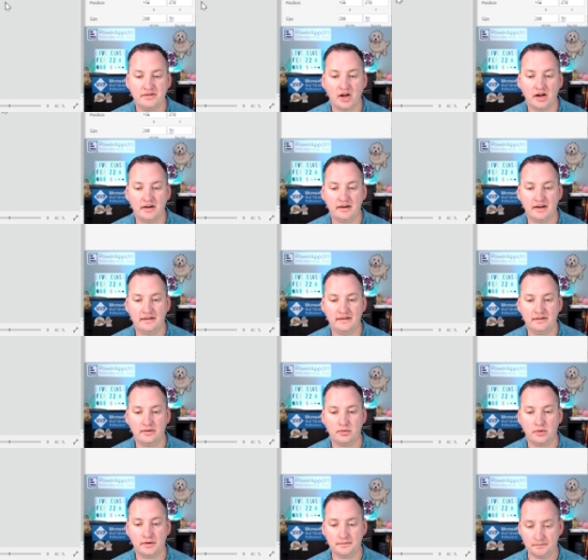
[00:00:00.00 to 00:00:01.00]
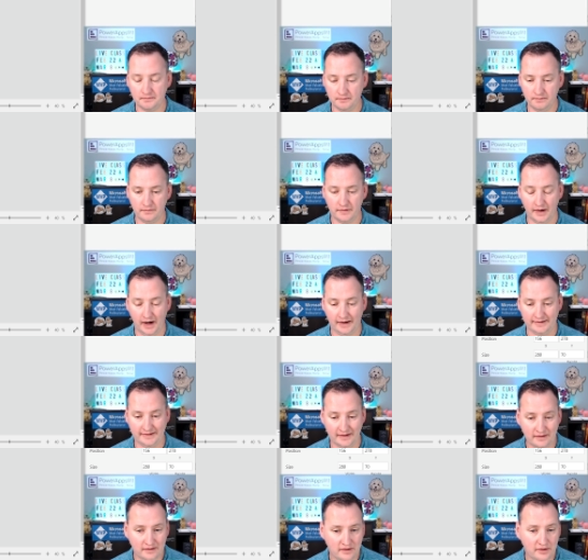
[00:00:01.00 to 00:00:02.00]
done in this one that I
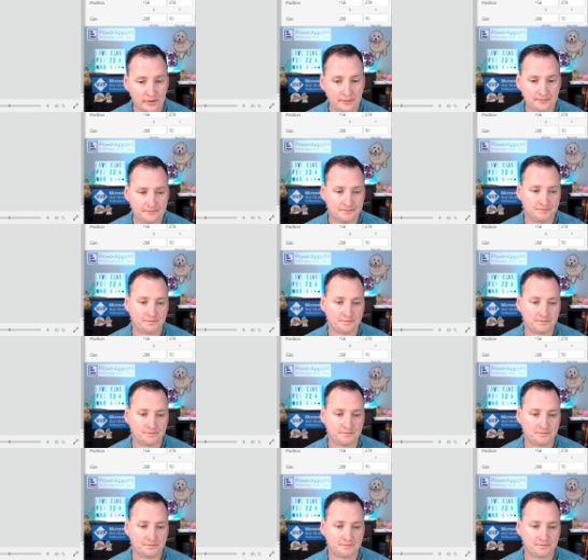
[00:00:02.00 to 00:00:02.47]
didn't do